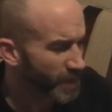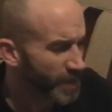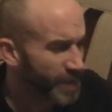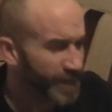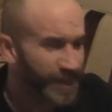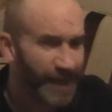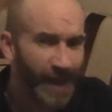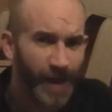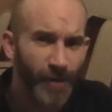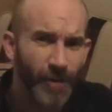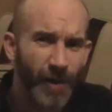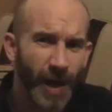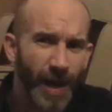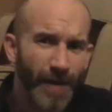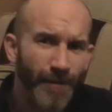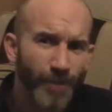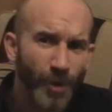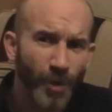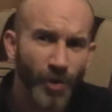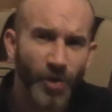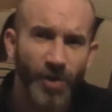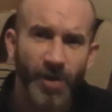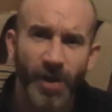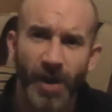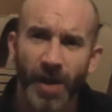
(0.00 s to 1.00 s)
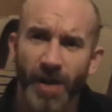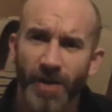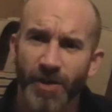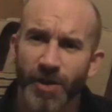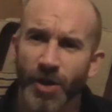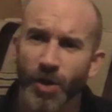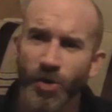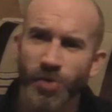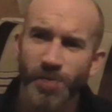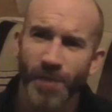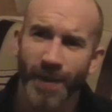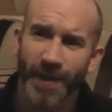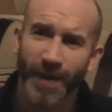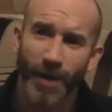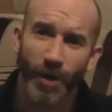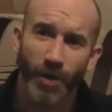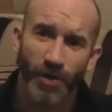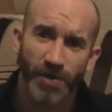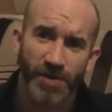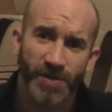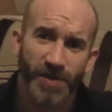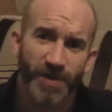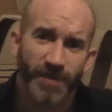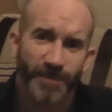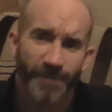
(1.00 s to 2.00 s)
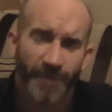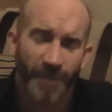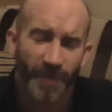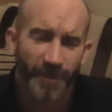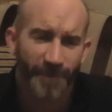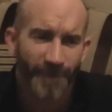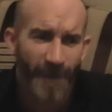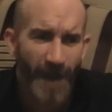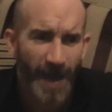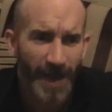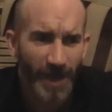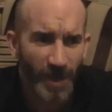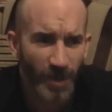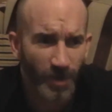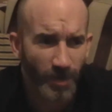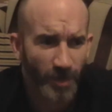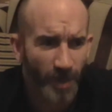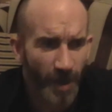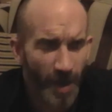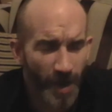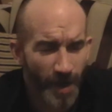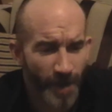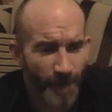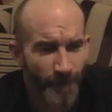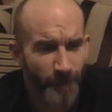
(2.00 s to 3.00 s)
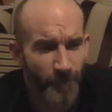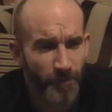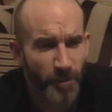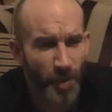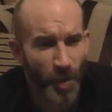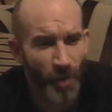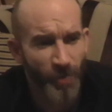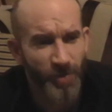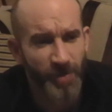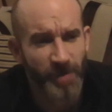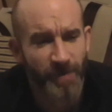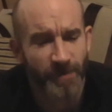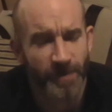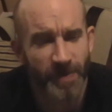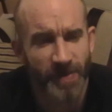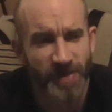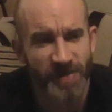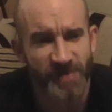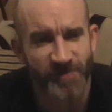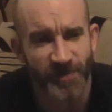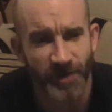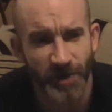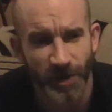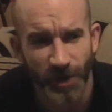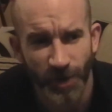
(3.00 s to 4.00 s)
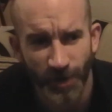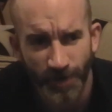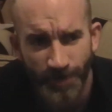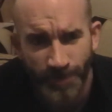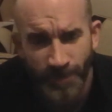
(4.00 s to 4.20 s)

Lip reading: Now, I'm not going to use my notes for the final point in this video.